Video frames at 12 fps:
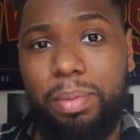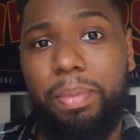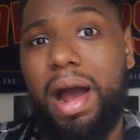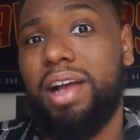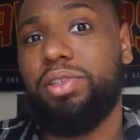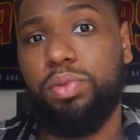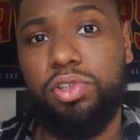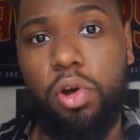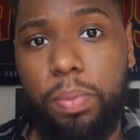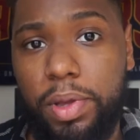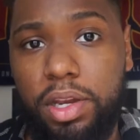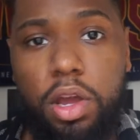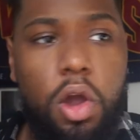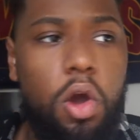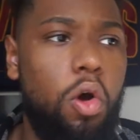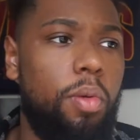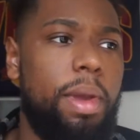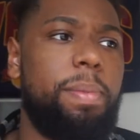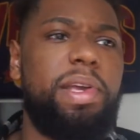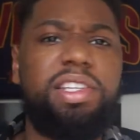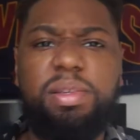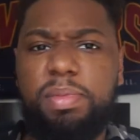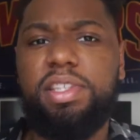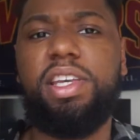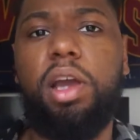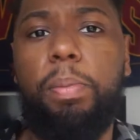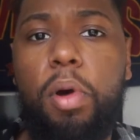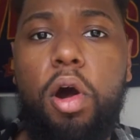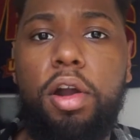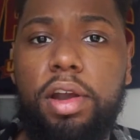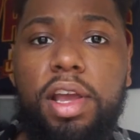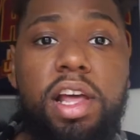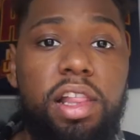the box was open, or maybe it's missing a part.